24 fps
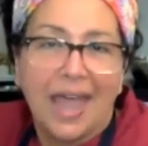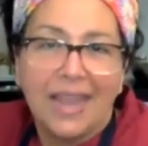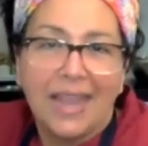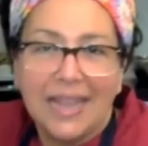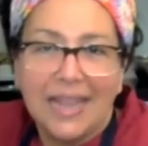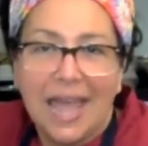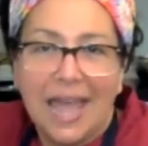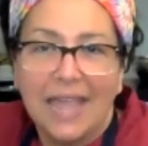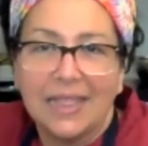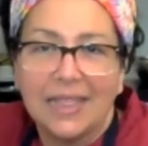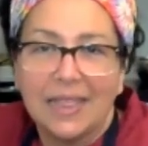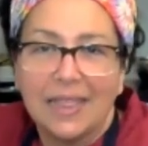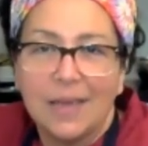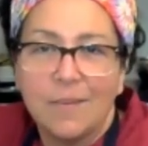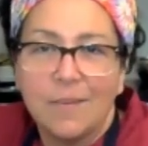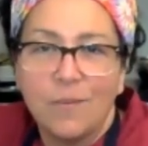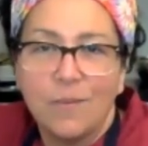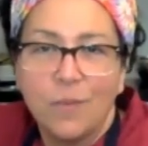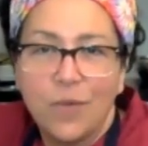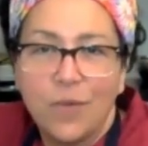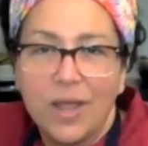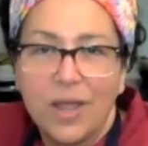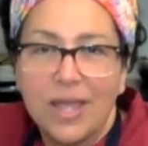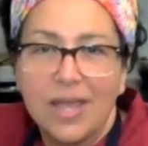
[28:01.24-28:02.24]
I like
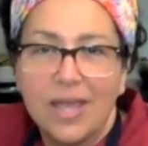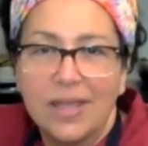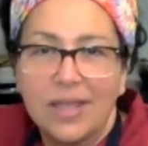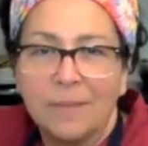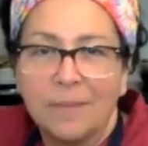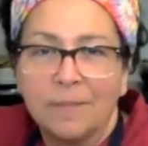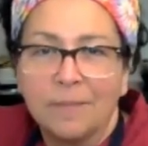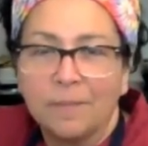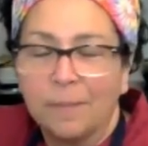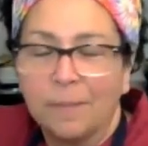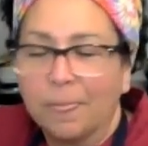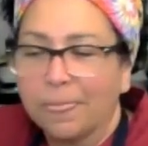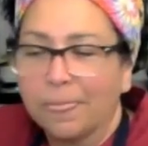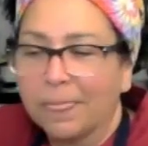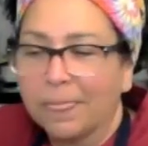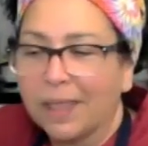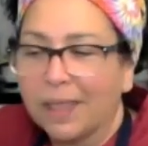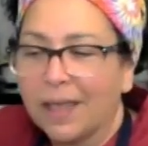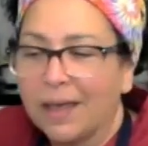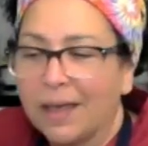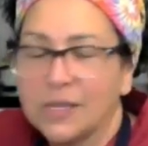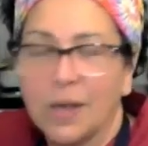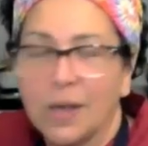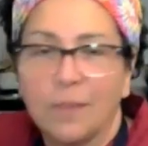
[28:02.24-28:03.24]
them with
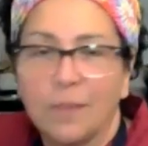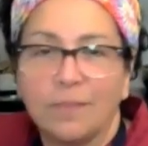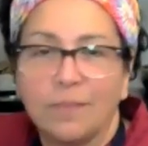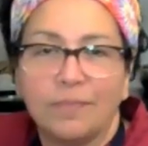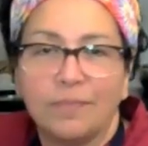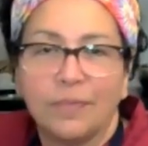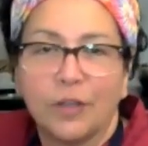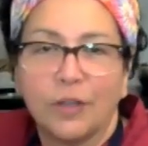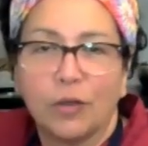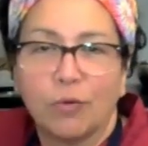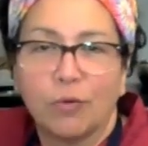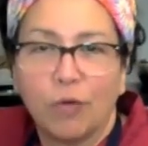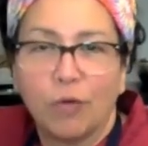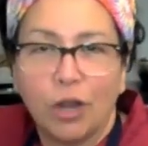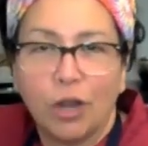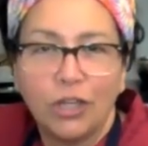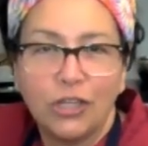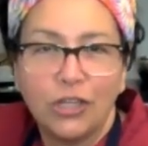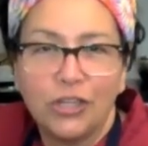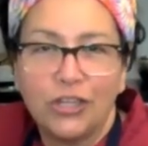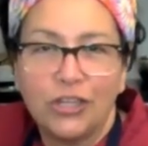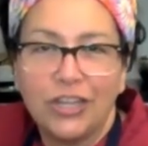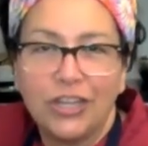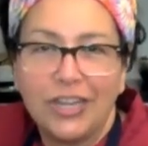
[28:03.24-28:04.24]
some
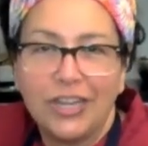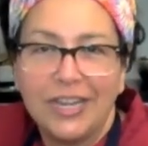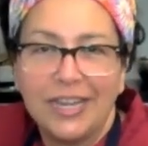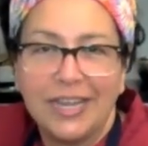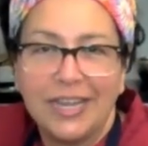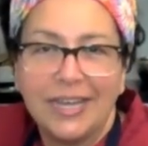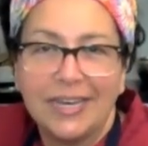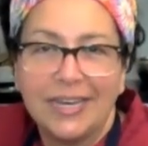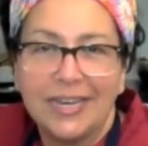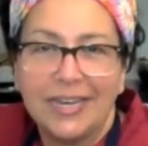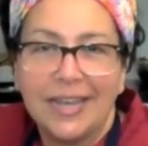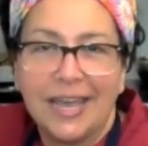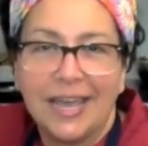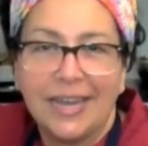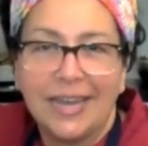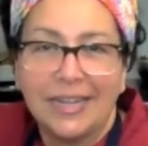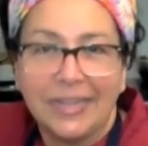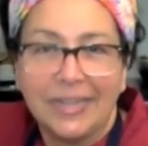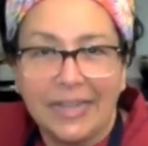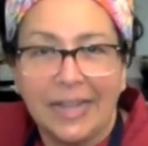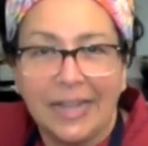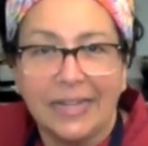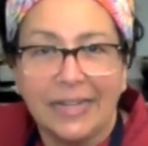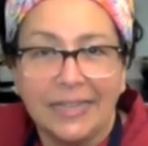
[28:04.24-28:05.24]
crunchy
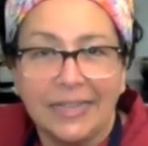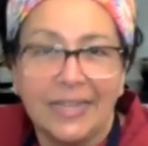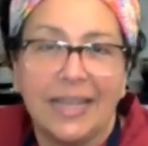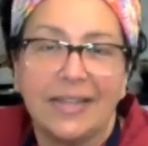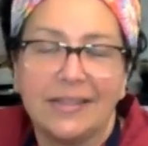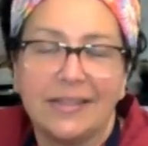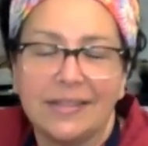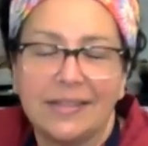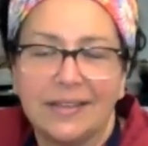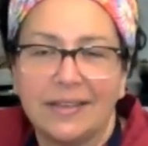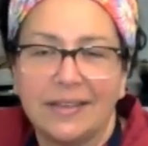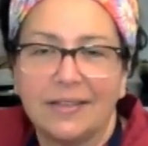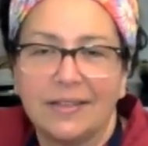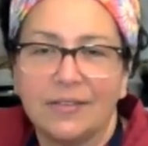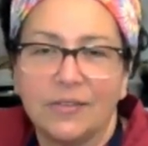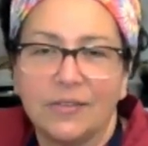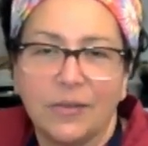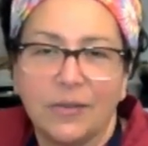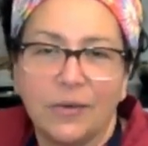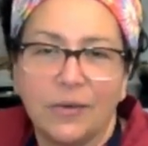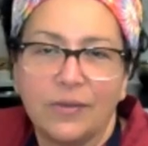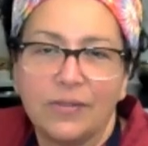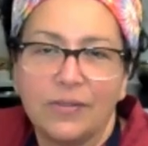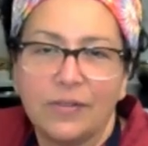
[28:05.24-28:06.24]
and al dente,
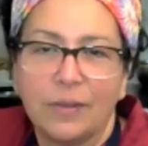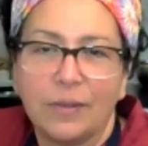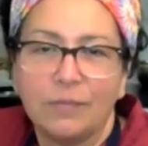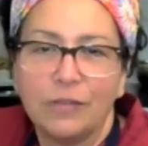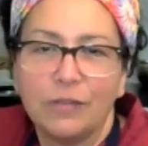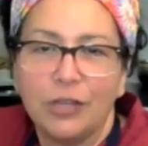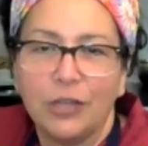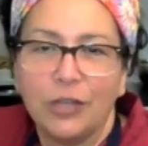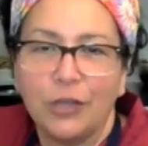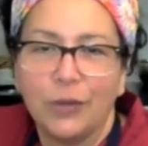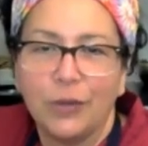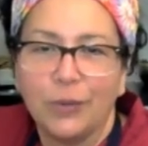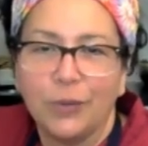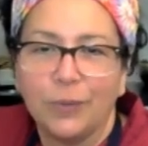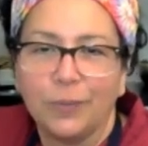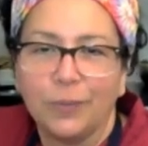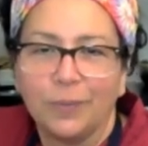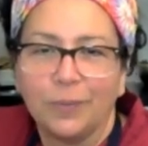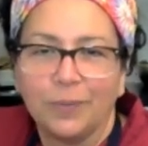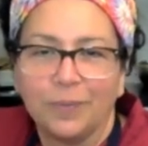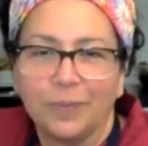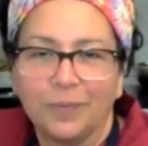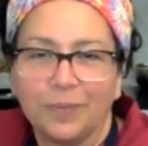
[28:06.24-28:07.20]
so it's up to you.